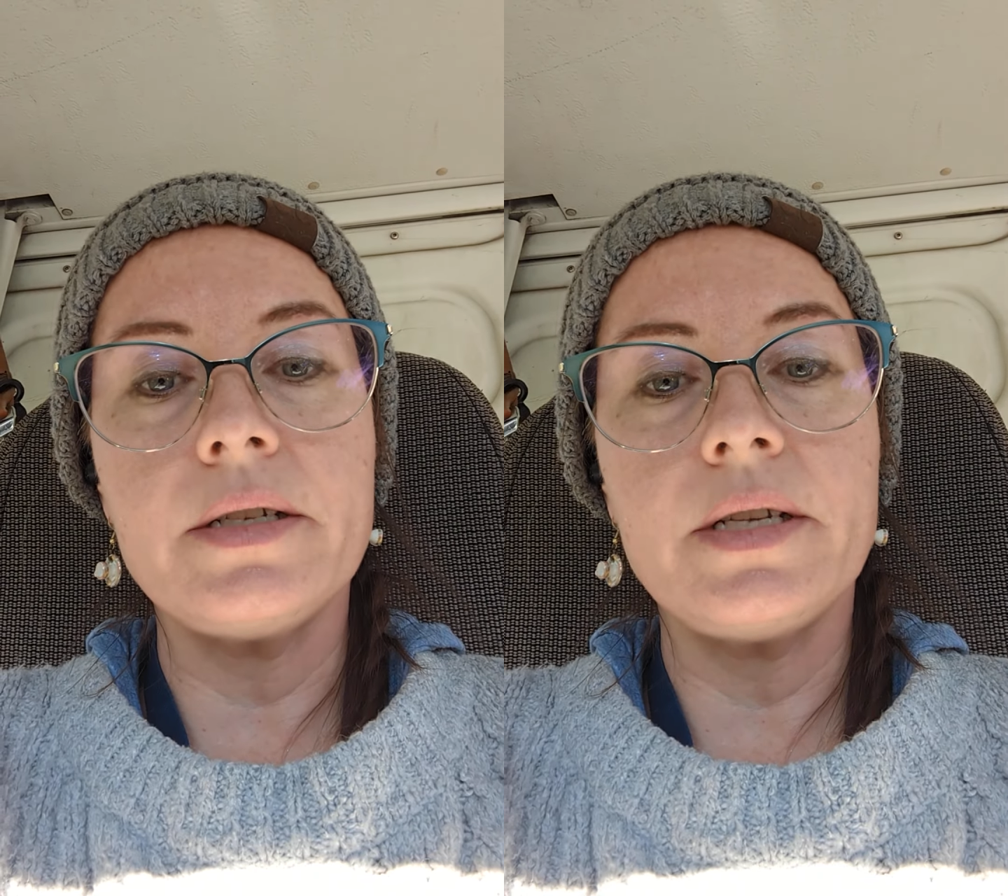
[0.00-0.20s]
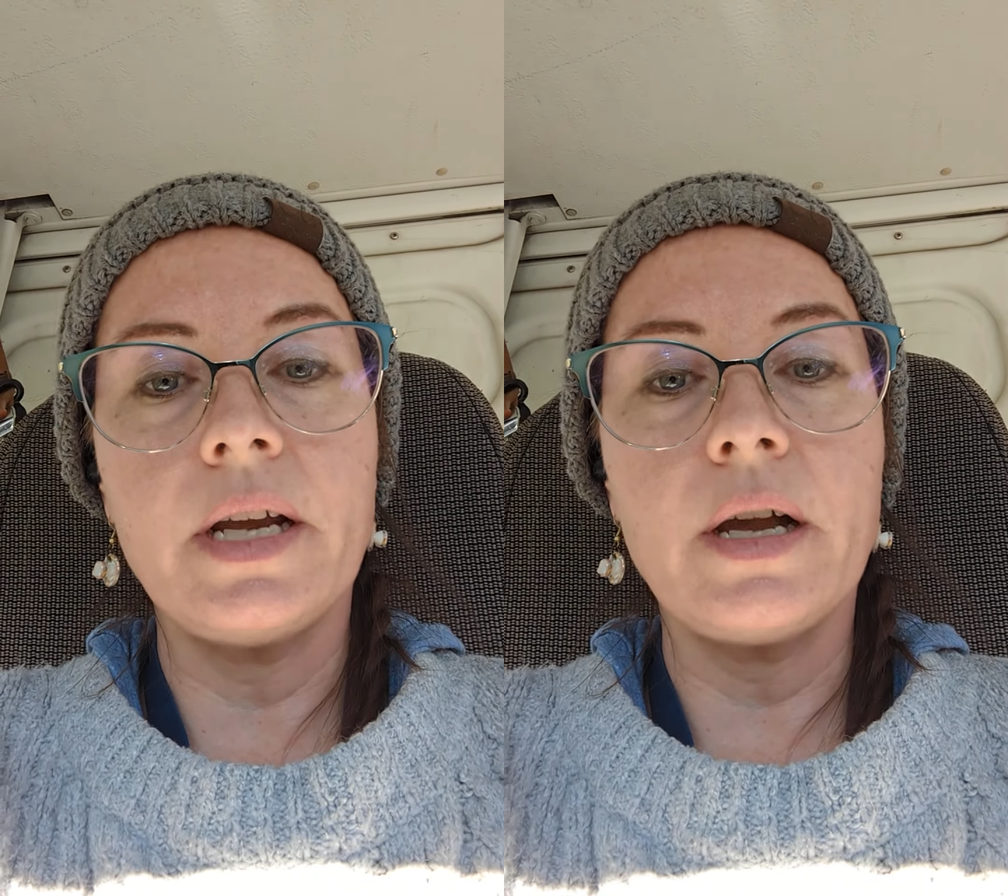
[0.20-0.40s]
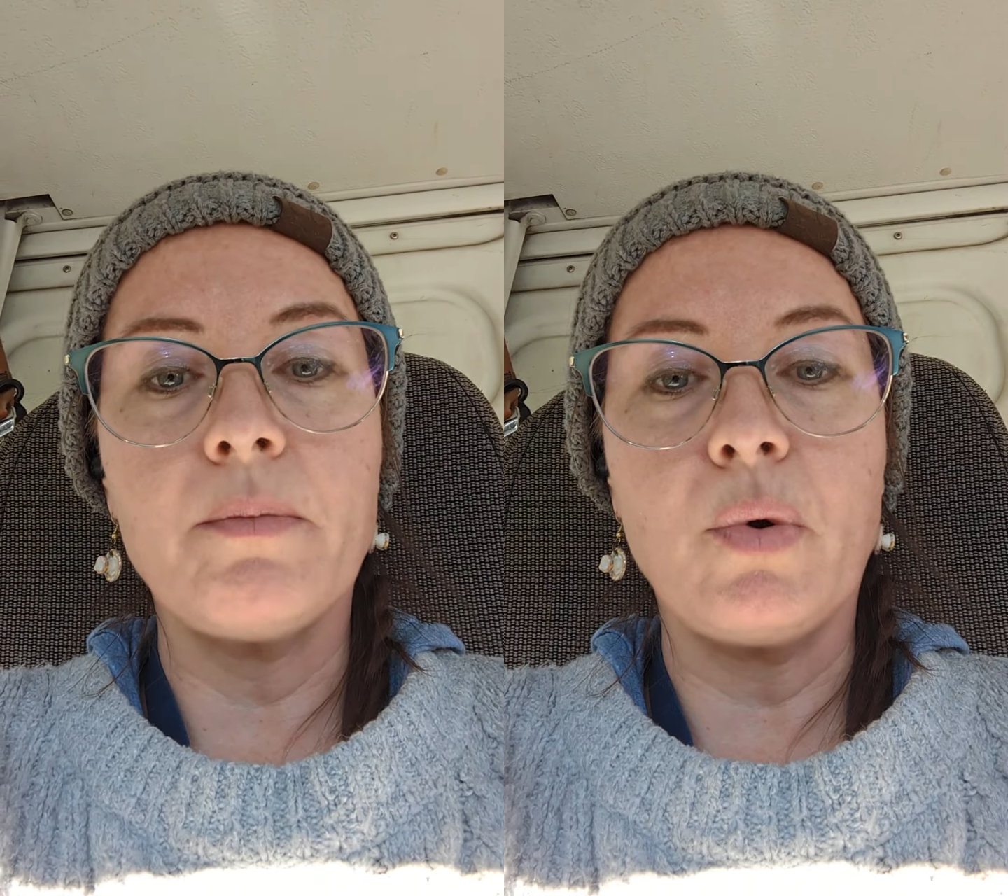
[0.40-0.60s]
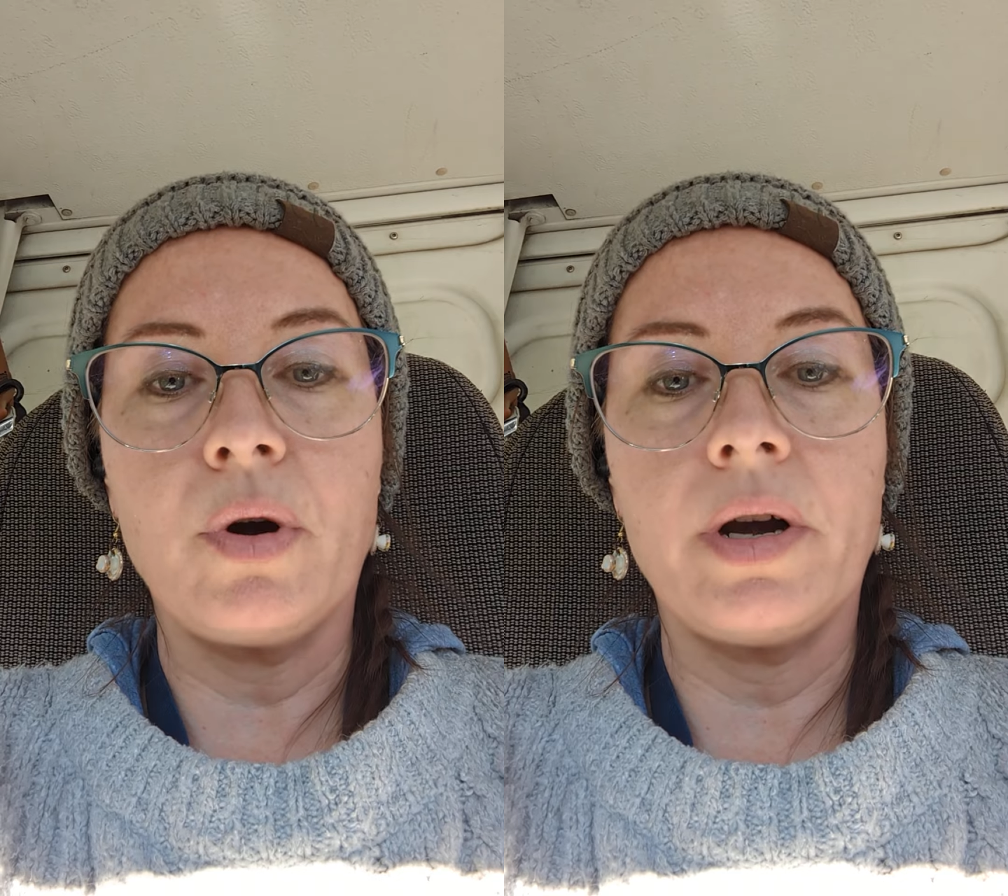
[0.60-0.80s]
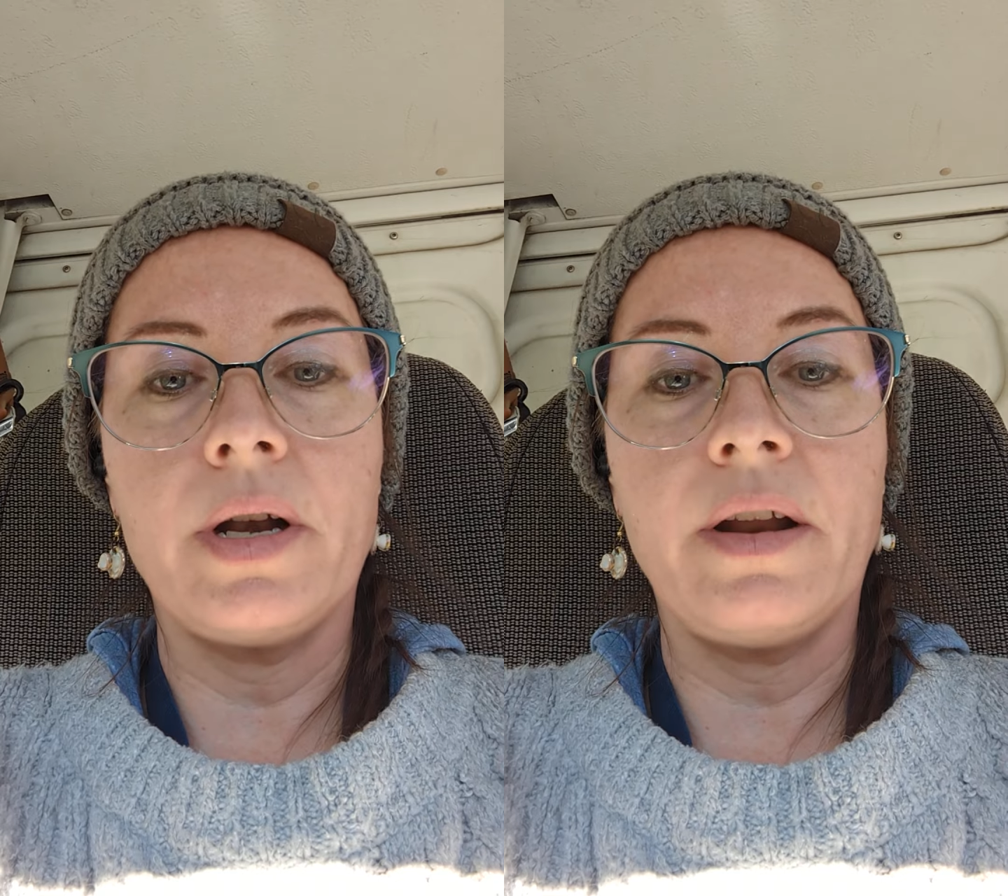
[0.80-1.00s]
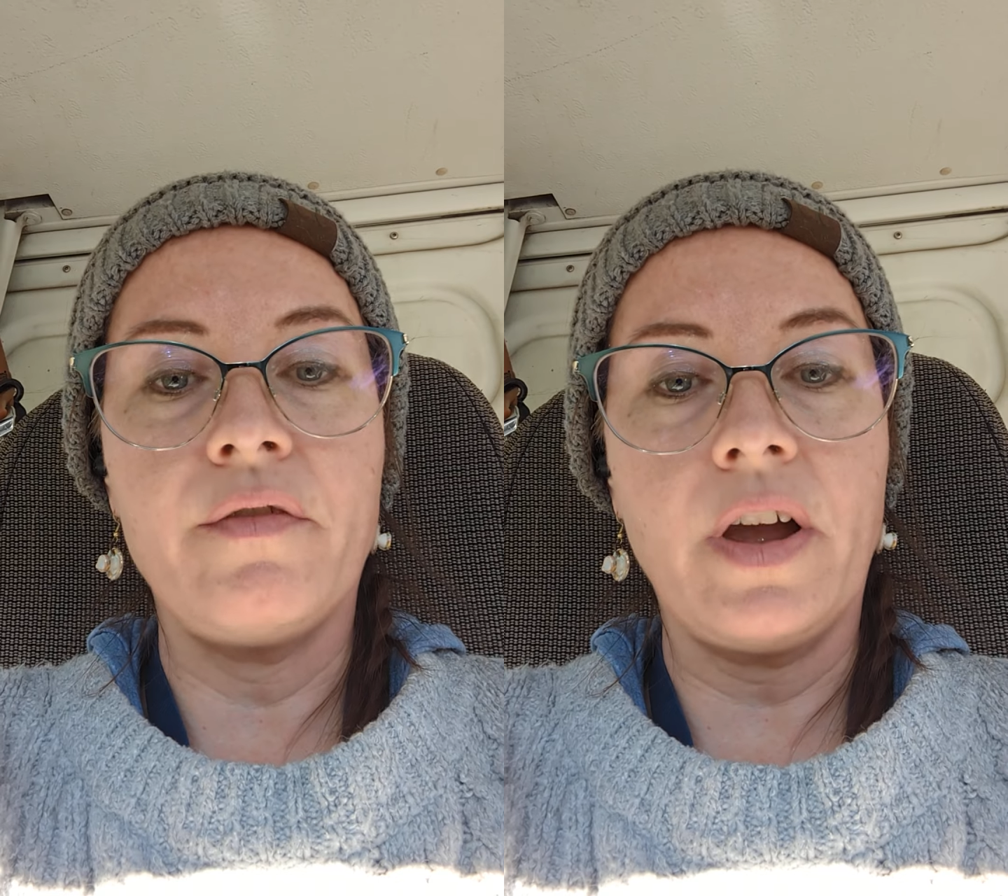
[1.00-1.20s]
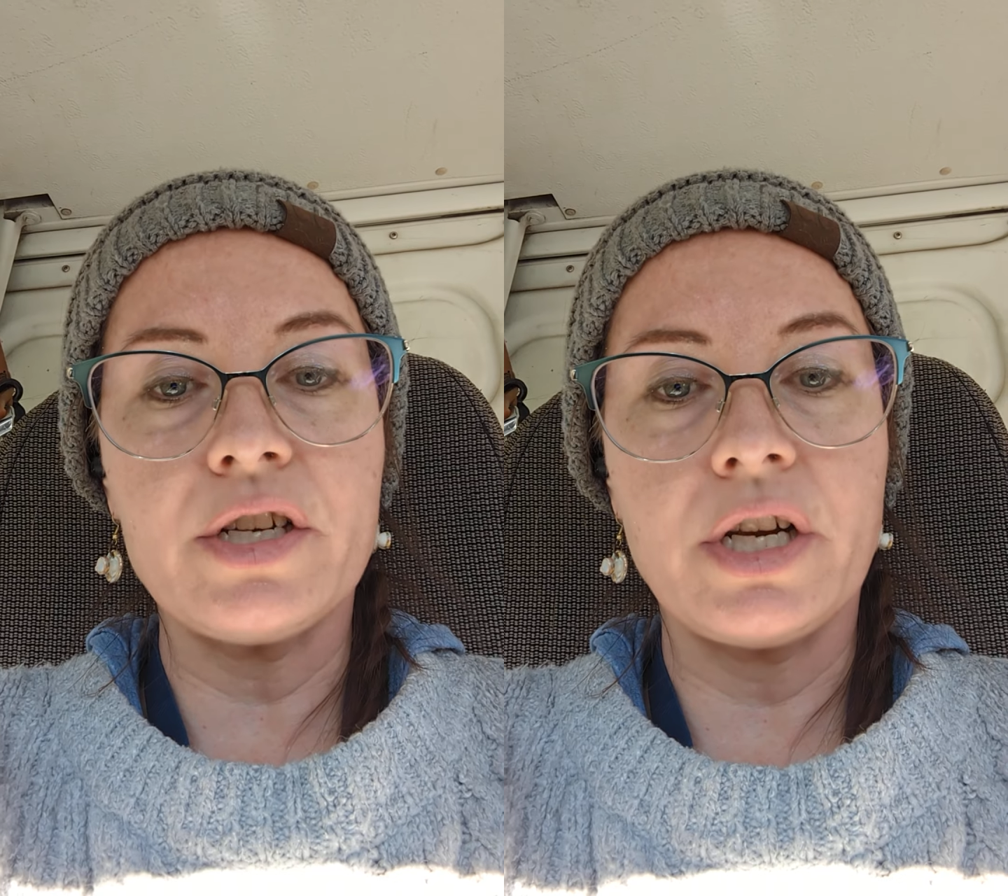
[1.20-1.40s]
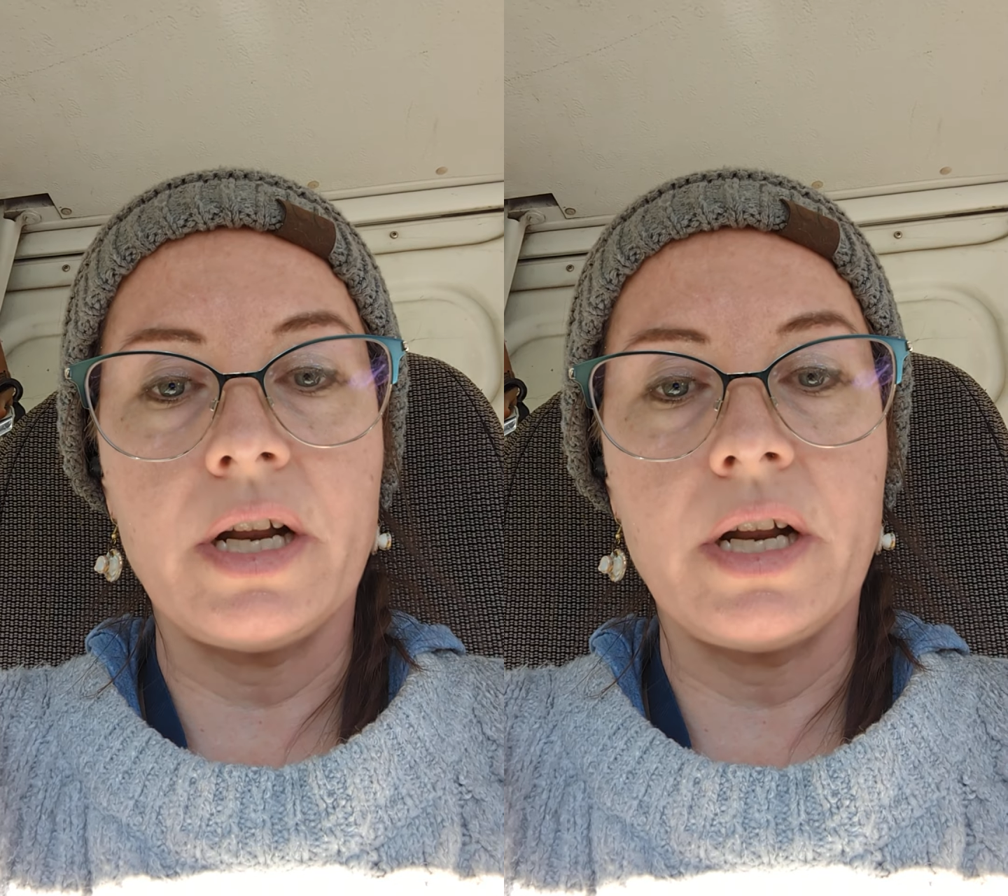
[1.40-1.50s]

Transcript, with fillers: tick-borne infection,